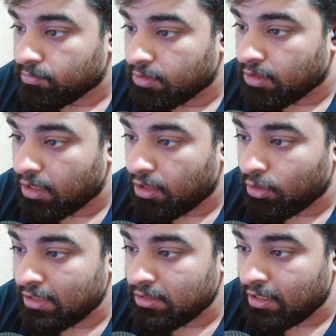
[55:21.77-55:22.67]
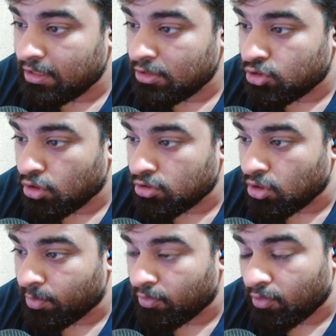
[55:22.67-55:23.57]
Hello guys, greatest
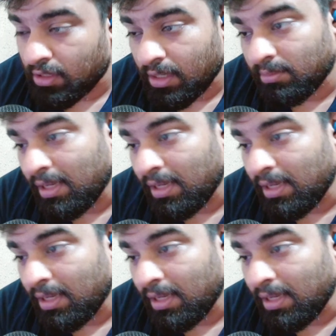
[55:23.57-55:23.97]
shortstop of all time.